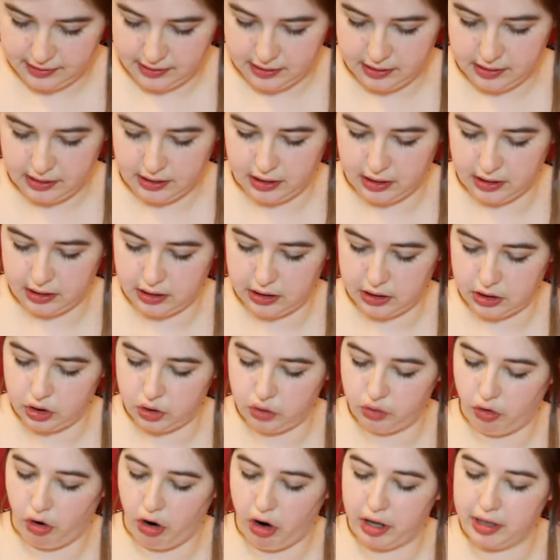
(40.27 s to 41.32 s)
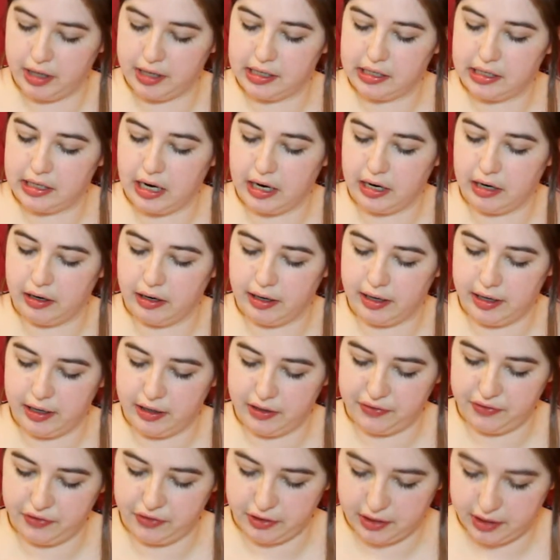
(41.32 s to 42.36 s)
I'm gonna draw the sun on here
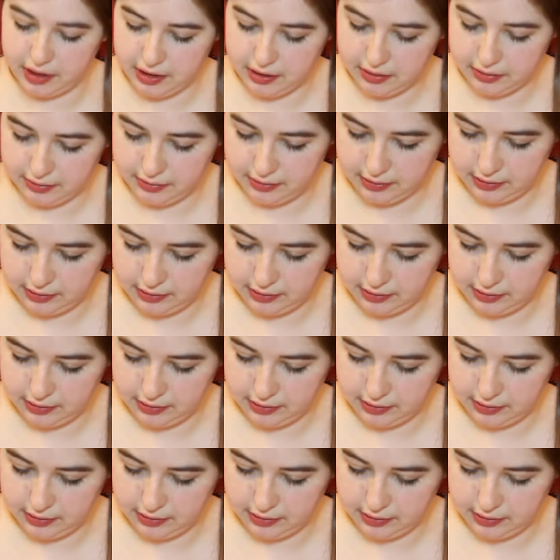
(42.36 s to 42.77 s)
for you.